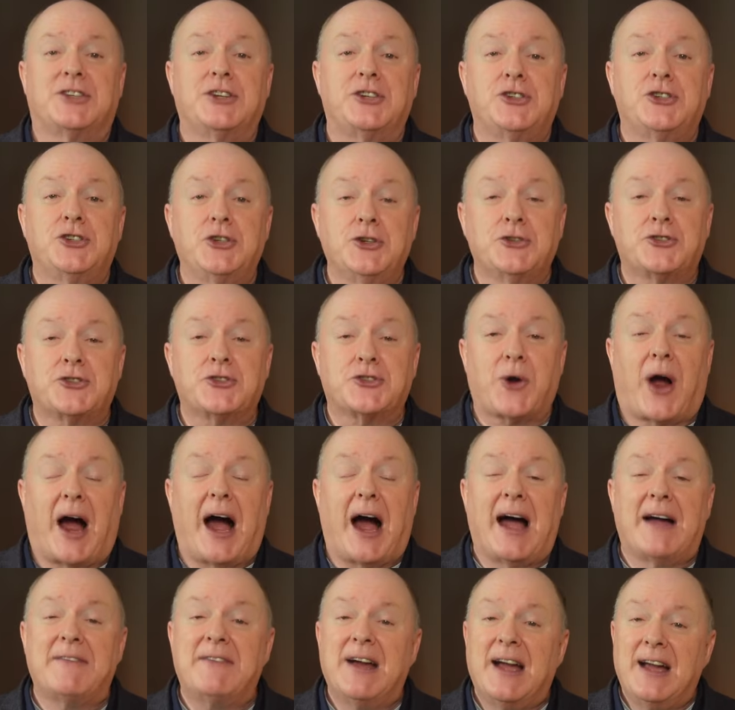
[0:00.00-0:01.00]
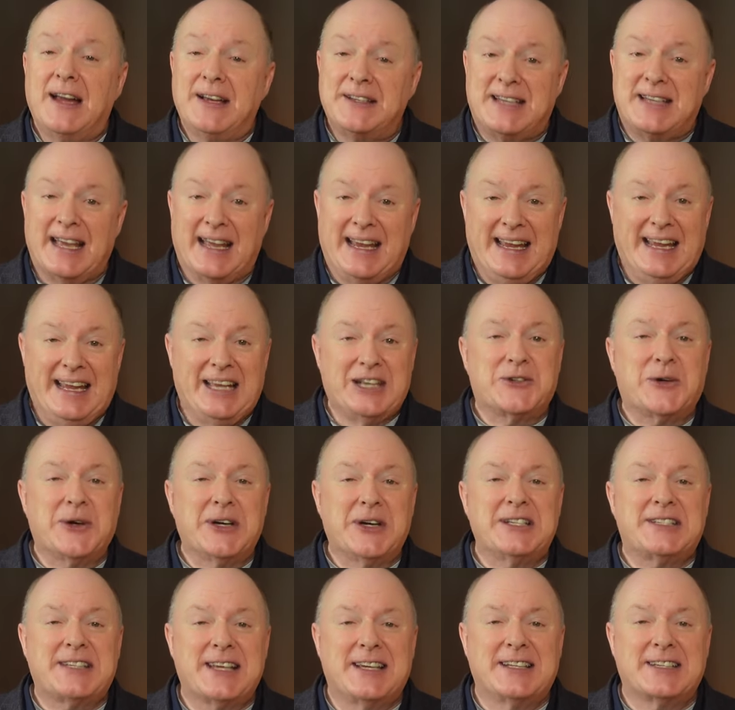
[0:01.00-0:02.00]
as you strive to
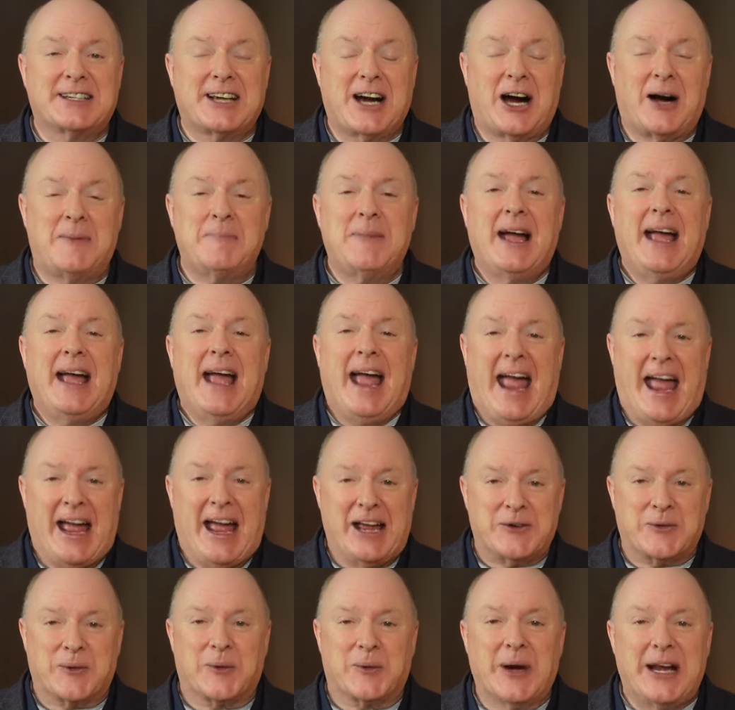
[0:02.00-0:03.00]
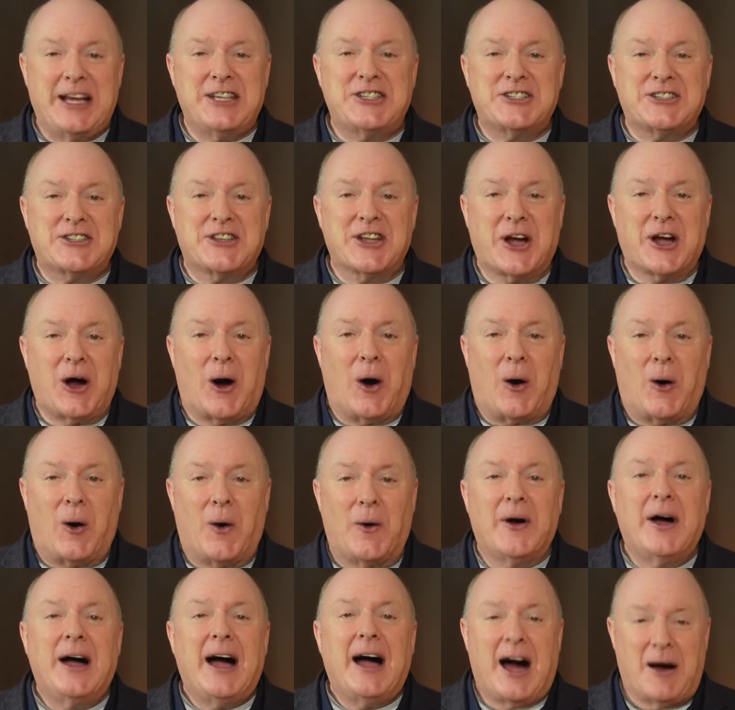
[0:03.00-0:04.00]
increase income and reach the
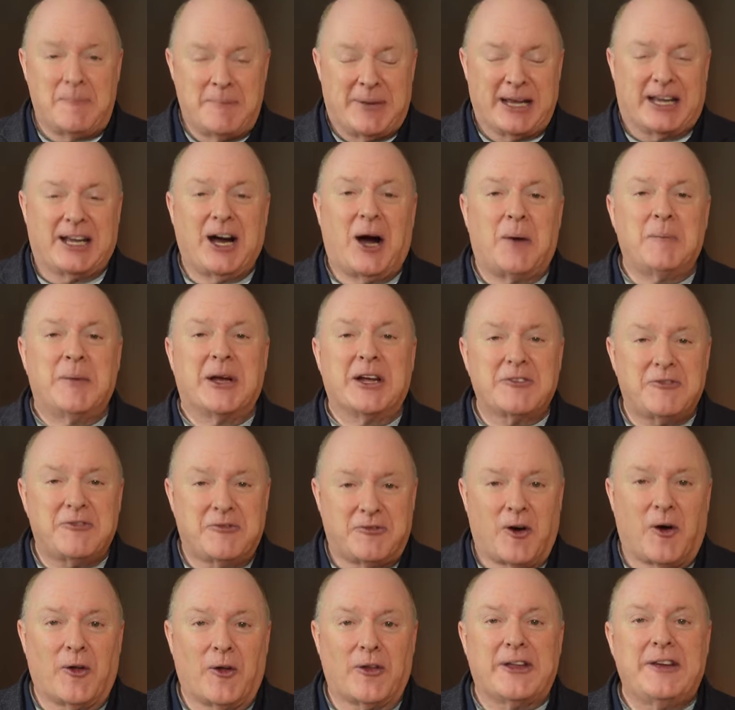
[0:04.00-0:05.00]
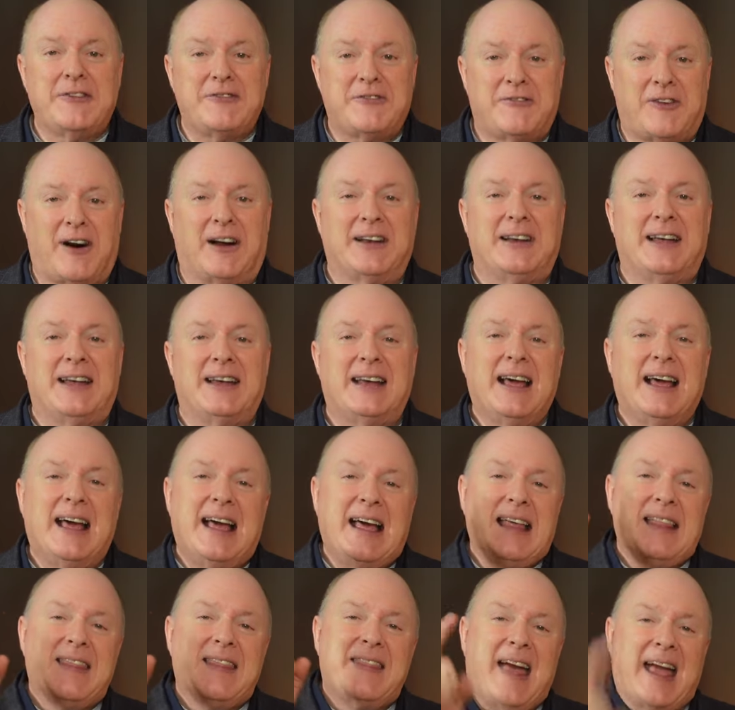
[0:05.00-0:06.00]
goal of becoming fully funded.
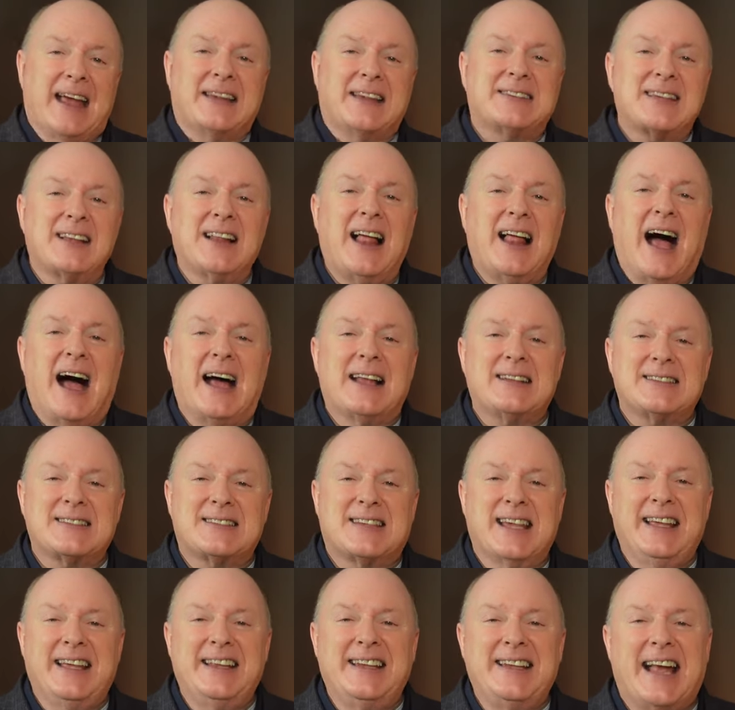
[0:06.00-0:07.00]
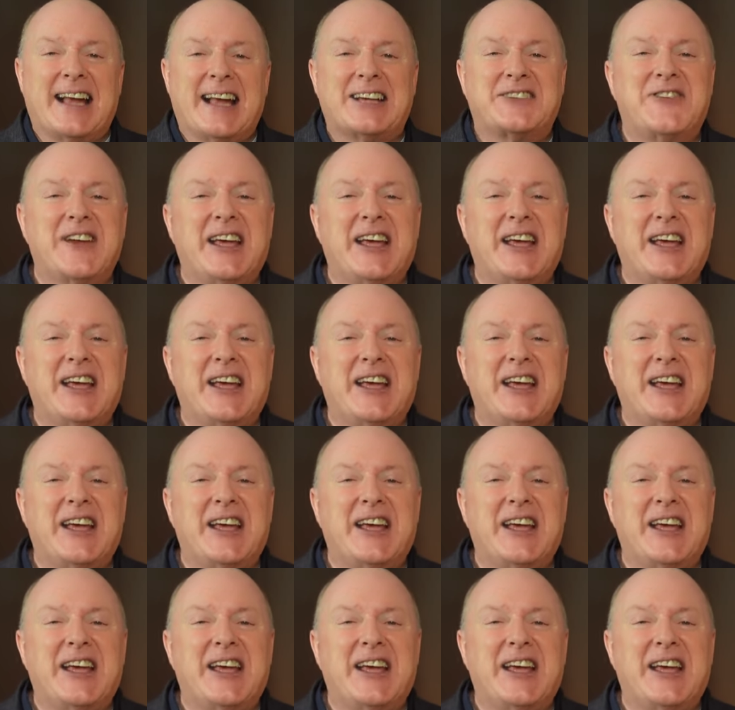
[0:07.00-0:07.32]
Thanks a lot. See you in the next